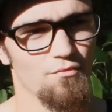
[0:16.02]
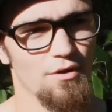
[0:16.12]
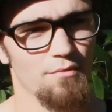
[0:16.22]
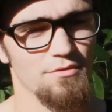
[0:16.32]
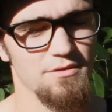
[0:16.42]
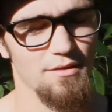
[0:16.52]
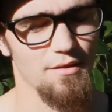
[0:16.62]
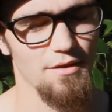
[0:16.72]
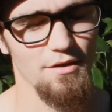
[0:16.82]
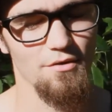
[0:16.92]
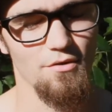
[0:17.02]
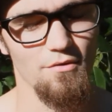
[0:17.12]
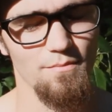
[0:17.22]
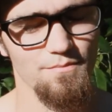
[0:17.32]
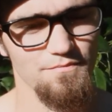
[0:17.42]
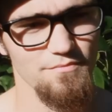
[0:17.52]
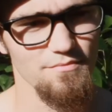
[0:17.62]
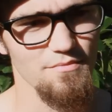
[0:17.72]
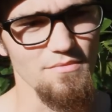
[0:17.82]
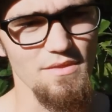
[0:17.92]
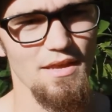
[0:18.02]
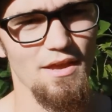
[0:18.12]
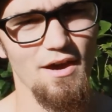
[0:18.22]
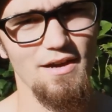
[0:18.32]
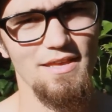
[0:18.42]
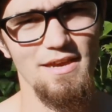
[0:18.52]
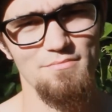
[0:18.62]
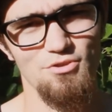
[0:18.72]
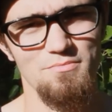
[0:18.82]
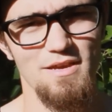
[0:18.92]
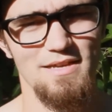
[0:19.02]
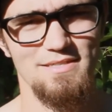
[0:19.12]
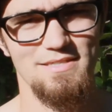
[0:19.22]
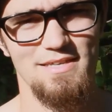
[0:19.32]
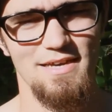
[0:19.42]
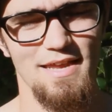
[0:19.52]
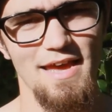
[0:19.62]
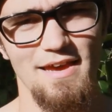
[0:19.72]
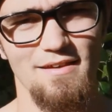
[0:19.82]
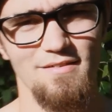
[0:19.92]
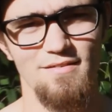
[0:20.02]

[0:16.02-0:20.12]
When I was little, God came to me and said, hey,